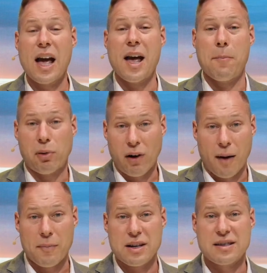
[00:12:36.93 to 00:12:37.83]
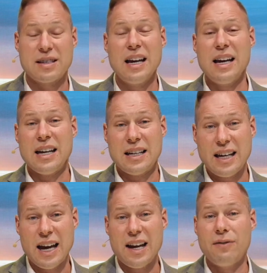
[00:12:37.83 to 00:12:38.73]
a promise he
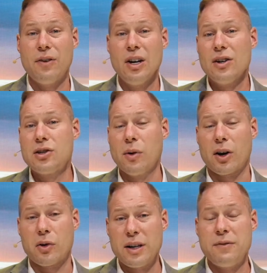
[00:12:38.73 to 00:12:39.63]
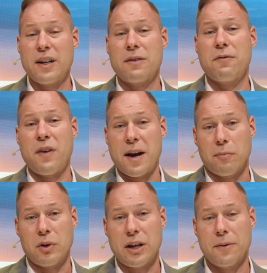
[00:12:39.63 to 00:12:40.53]
gave to a grieving
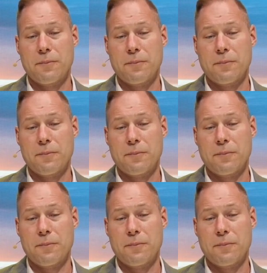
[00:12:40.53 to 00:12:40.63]
family.